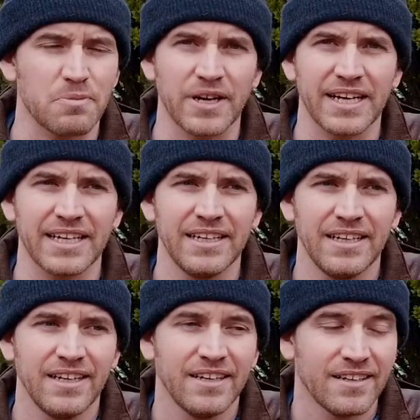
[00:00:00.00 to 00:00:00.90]

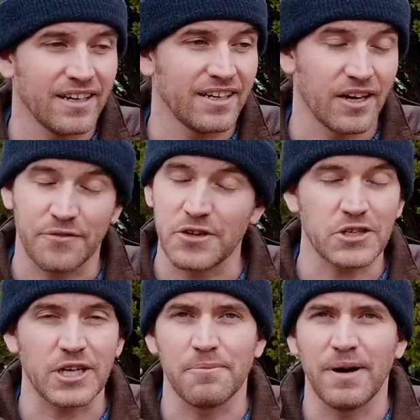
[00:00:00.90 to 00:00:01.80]
spring
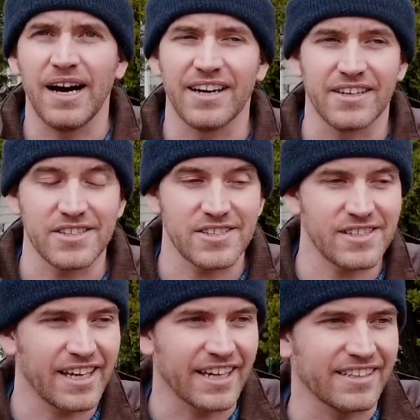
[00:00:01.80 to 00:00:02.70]
officially upon
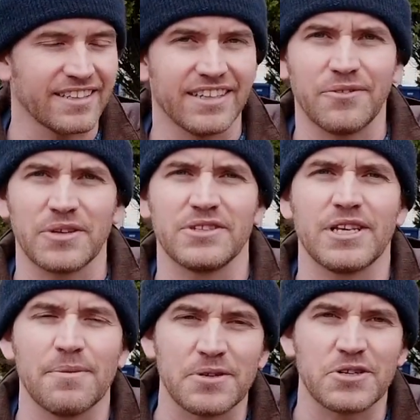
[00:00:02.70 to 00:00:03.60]
us, and with the
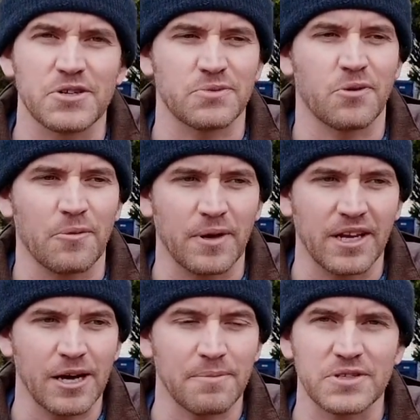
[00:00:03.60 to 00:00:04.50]
temperatures
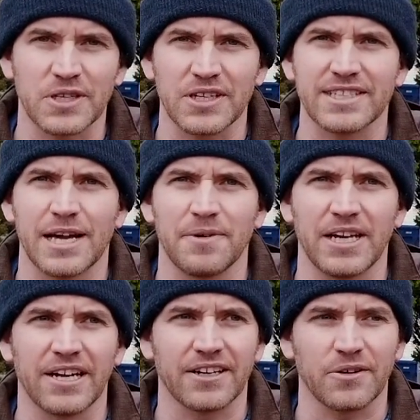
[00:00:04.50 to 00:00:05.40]
warming up, it's a good time
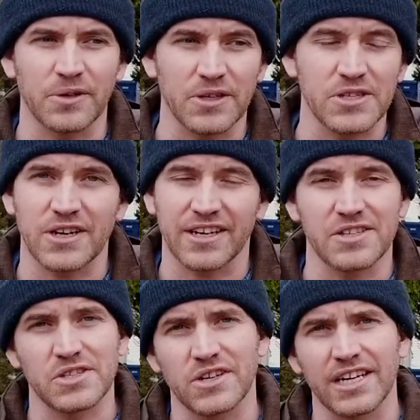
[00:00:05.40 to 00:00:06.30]
of year to really start
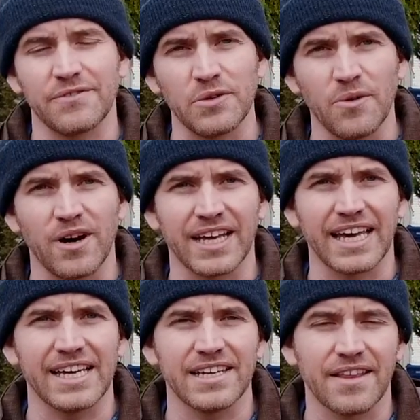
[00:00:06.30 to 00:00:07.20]
considering if you want to
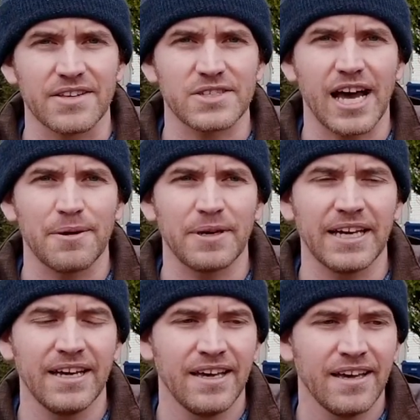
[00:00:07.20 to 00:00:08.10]
get into this
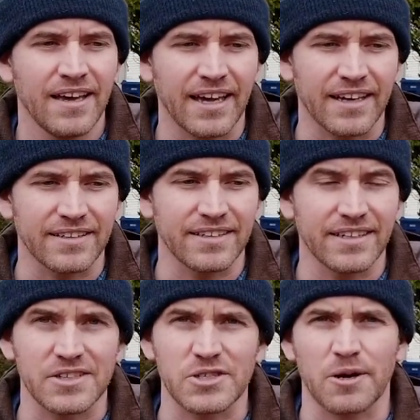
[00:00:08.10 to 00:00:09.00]
hobby and
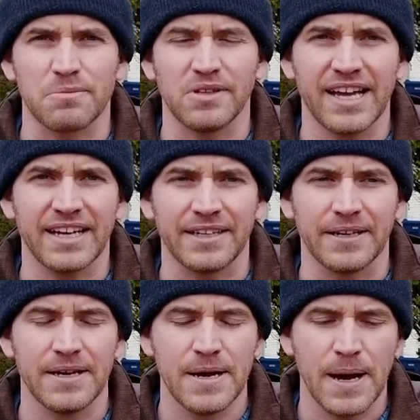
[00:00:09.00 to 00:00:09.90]
to start planning.